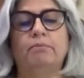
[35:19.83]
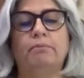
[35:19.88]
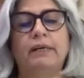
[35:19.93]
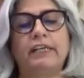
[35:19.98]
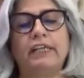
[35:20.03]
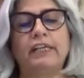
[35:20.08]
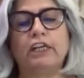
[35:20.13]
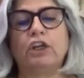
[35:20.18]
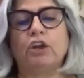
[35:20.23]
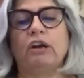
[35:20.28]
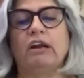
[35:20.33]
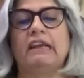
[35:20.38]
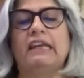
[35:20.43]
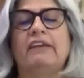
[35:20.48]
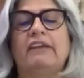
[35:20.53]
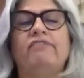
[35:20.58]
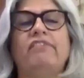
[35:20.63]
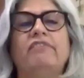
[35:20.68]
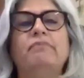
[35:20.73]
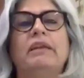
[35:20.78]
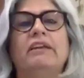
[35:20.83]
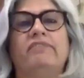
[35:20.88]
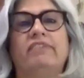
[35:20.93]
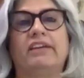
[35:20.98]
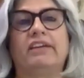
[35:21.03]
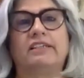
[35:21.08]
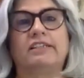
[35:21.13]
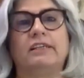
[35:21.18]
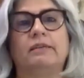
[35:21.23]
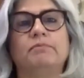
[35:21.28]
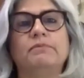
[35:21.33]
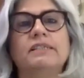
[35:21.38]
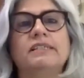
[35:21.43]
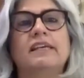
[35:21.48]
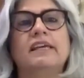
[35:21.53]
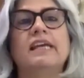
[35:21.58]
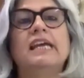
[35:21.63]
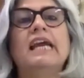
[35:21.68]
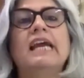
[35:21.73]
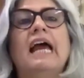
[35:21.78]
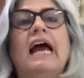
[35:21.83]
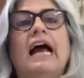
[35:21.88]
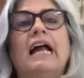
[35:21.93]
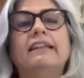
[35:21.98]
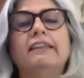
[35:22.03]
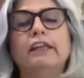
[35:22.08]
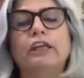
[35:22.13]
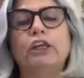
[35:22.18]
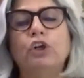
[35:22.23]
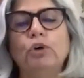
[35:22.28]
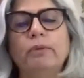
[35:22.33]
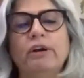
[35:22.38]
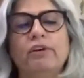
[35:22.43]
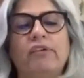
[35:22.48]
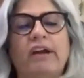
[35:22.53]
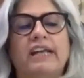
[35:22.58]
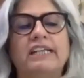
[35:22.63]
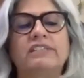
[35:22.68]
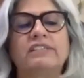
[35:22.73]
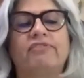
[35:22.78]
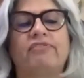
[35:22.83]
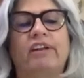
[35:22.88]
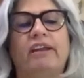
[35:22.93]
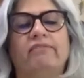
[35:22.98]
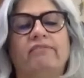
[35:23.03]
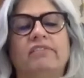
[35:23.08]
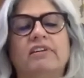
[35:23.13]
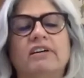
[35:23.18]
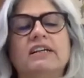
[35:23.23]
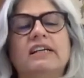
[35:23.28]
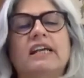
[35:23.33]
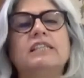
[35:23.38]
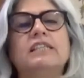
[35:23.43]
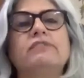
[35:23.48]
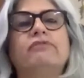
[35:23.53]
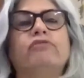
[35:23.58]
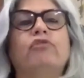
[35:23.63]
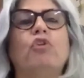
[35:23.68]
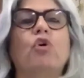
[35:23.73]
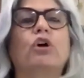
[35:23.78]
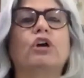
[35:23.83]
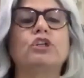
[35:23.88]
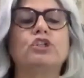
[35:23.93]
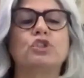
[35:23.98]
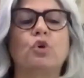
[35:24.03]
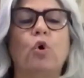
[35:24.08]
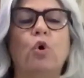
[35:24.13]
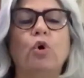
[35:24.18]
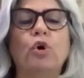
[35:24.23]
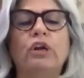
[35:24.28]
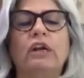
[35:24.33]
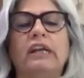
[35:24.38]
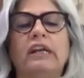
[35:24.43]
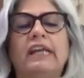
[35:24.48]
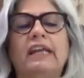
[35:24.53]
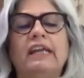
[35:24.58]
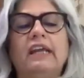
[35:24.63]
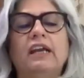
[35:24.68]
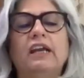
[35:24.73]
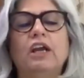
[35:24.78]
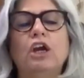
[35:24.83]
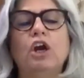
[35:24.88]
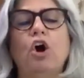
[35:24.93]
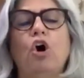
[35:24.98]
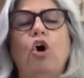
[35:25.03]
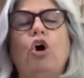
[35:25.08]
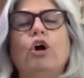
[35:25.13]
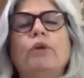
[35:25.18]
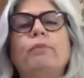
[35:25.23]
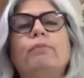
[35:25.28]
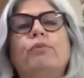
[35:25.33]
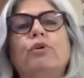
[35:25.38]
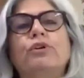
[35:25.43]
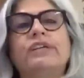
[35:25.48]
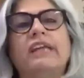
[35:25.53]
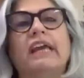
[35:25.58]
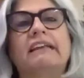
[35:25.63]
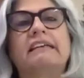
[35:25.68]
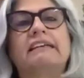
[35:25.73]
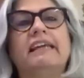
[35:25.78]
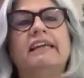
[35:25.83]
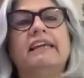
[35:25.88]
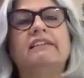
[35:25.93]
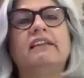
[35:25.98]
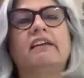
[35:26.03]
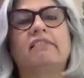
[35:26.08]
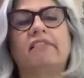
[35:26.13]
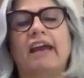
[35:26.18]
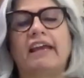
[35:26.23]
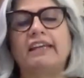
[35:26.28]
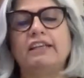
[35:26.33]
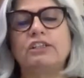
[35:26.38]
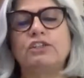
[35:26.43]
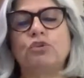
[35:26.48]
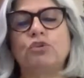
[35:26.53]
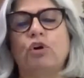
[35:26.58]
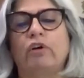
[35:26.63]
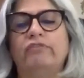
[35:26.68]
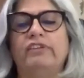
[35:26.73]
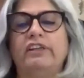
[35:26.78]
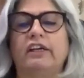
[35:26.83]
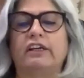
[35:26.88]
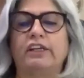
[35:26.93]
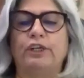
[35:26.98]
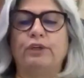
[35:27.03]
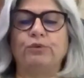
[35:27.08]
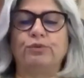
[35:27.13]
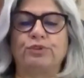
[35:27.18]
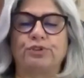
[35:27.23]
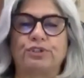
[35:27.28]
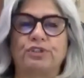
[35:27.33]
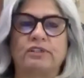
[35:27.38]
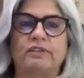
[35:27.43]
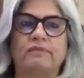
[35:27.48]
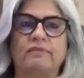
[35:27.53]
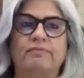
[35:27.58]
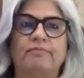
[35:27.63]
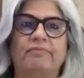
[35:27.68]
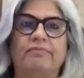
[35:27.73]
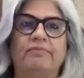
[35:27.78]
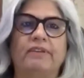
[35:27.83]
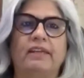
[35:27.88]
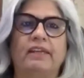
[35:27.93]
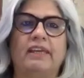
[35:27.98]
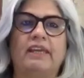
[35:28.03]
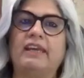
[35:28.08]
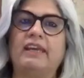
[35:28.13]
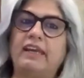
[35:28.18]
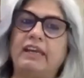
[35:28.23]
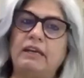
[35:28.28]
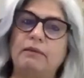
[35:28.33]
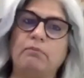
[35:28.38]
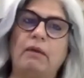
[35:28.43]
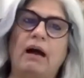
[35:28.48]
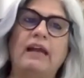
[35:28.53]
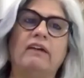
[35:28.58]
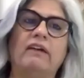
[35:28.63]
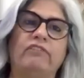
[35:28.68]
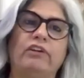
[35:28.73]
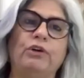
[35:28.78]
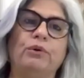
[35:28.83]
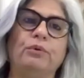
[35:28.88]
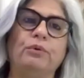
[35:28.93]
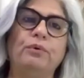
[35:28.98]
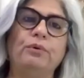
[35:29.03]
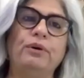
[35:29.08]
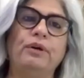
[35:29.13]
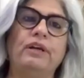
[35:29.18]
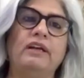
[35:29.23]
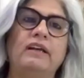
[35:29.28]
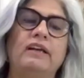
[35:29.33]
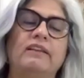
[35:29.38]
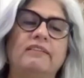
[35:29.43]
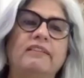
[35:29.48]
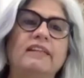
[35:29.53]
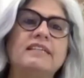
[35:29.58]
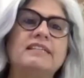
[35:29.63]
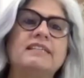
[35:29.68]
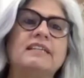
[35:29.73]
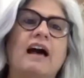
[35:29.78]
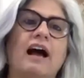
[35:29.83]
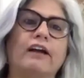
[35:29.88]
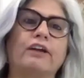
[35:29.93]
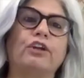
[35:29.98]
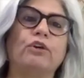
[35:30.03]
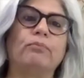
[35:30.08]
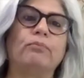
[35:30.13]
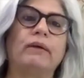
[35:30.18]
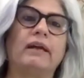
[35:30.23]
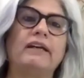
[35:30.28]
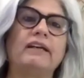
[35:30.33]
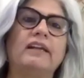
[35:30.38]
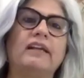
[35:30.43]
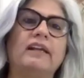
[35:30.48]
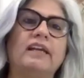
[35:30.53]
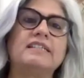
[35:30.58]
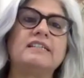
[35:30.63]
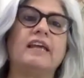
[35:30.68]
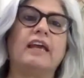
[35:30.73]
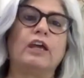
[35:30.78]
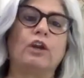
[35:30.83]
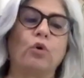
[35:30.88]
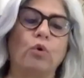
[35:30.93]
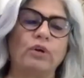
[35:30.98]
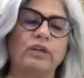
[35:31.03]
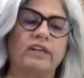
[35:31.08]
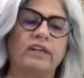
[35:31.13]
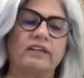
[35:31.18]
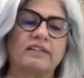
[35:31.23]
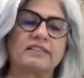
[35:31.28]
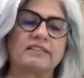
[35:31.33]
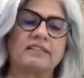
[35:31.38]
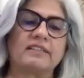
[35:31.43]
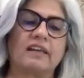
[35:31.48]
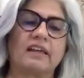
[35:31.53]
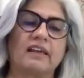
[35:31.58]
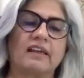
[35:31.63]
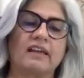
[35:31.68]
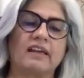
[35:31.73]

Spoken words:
particularly women victims, and the human rights framework has focused only on protecting the rights of the accused. In my view, this argument is erroneous.